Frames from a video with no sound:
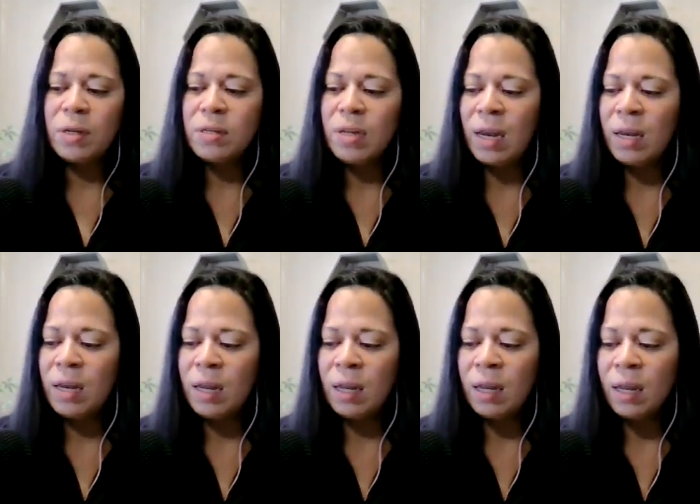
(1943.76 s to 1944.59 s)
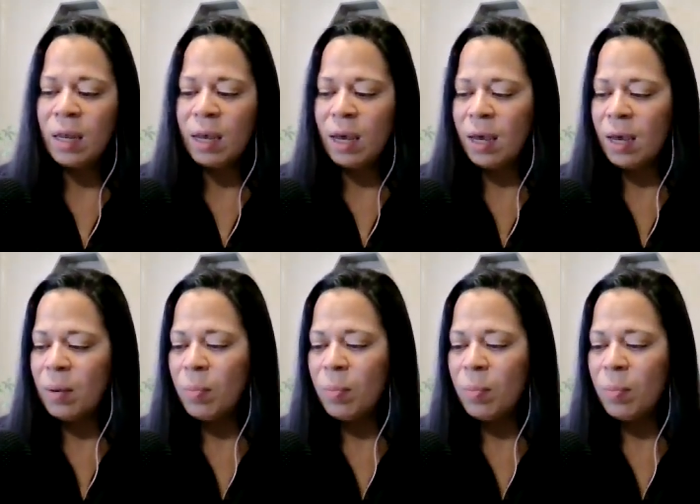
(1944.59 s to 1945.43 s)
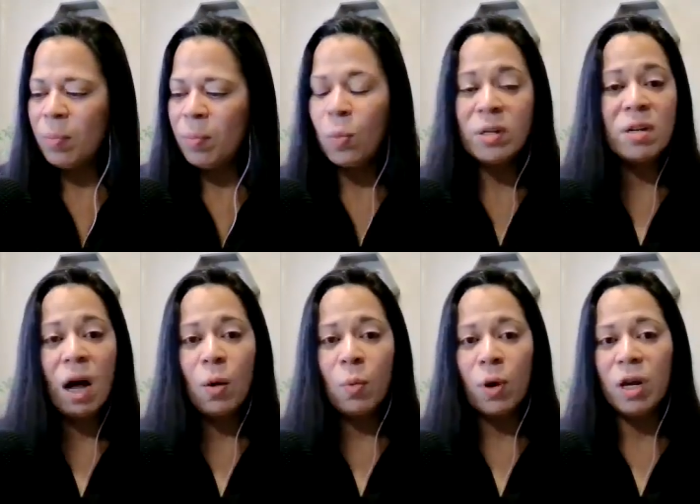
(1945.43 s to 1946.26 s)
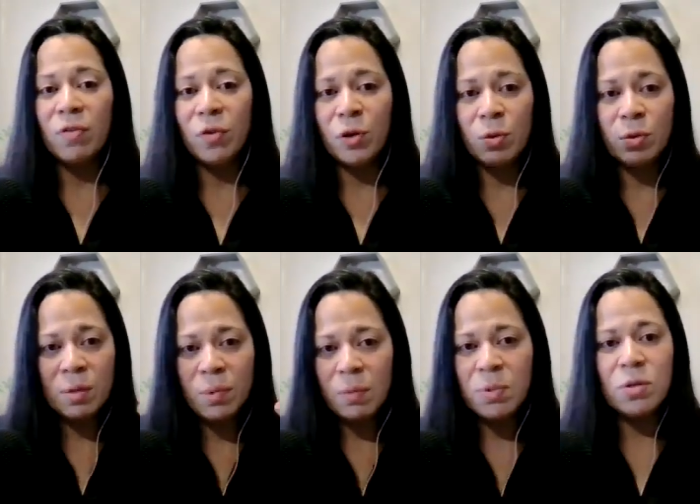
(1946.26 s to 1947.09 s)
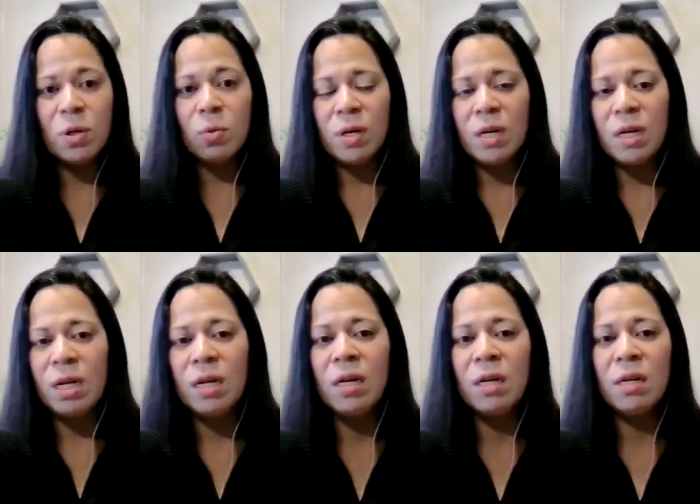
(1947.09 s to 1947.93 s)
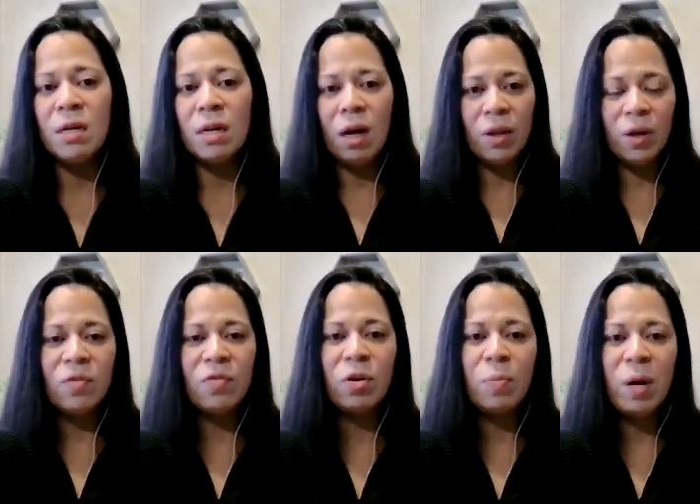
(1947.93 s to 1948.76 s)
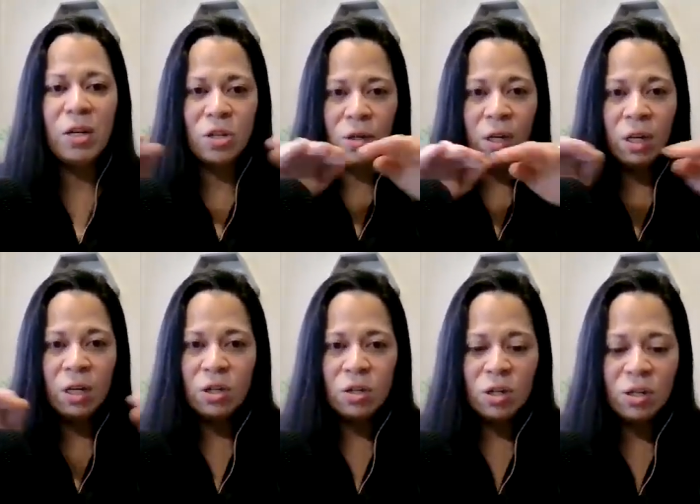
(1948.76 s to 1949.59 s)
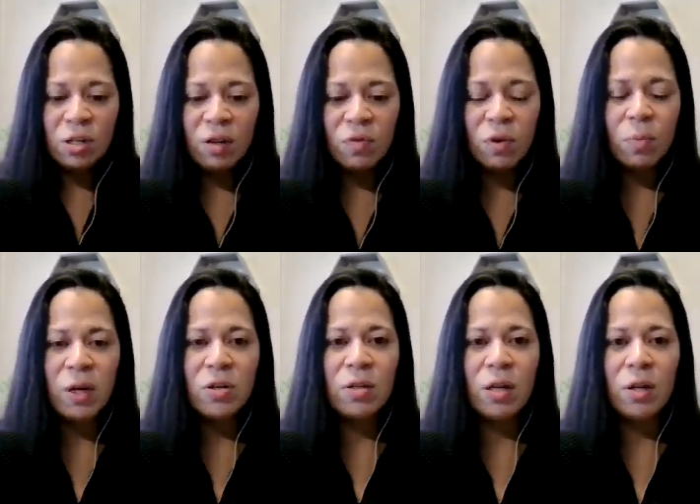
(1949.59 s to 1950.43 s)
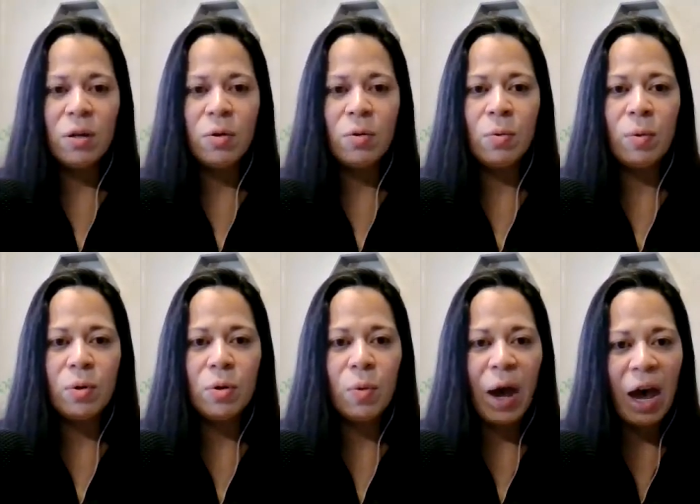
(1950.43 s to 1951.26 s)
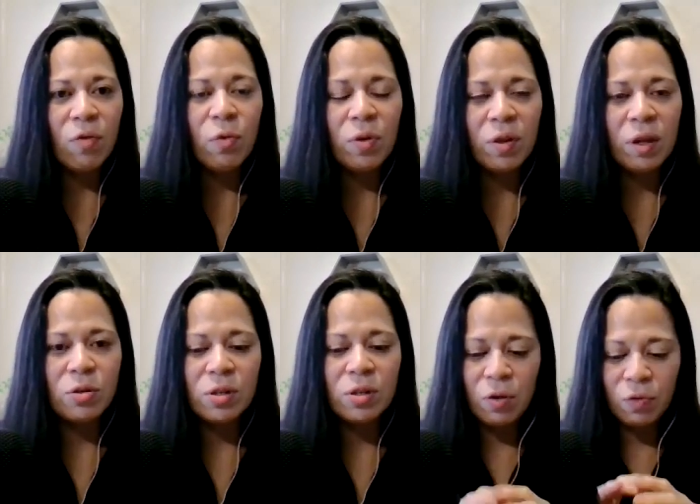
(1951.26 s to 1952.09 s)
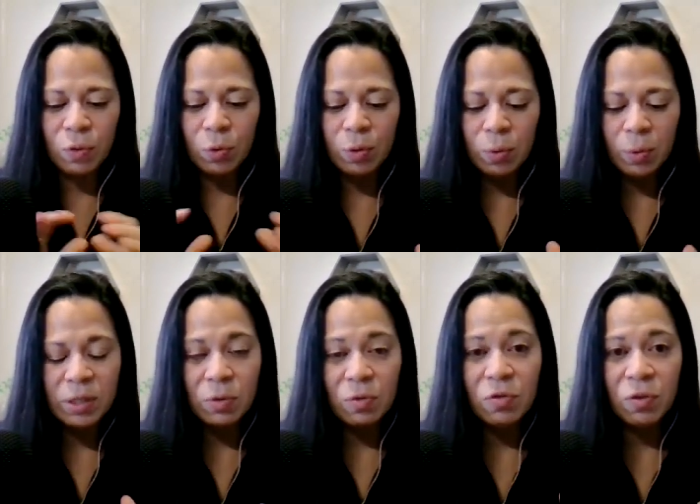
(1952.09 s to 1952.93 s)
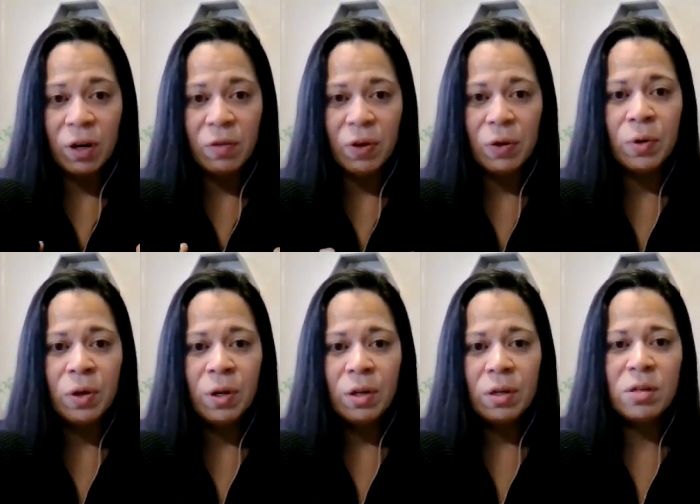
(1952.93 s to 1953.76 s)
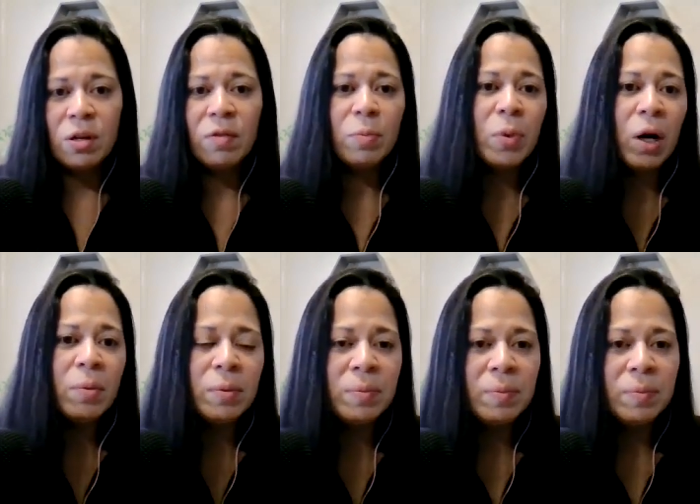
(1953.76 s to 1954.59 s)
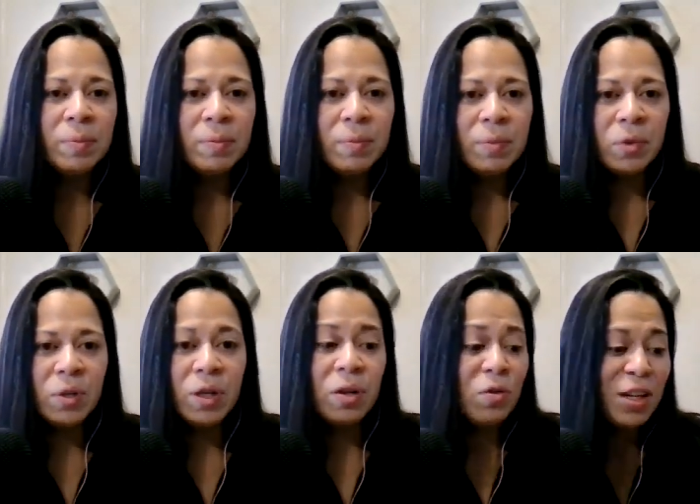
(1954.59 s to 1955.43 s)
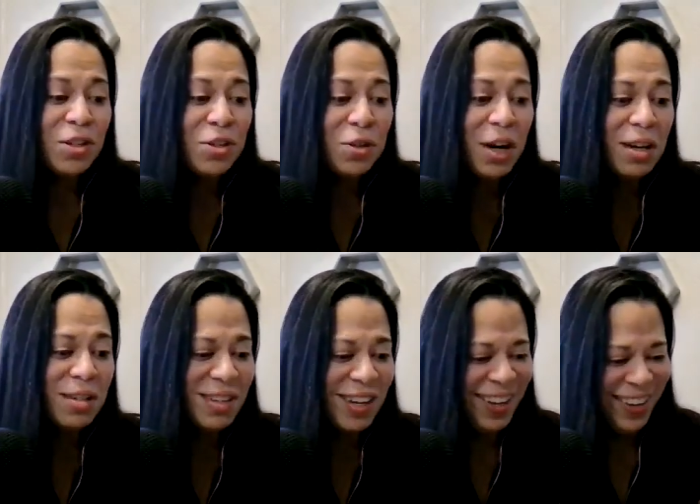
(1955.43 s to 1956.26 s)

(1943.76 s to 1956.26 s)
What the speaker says: containing, what's not working for you. Sometimes you don't need other information, just the information that you have within yourself or what's in front of you to solve the problem or to get over that stress.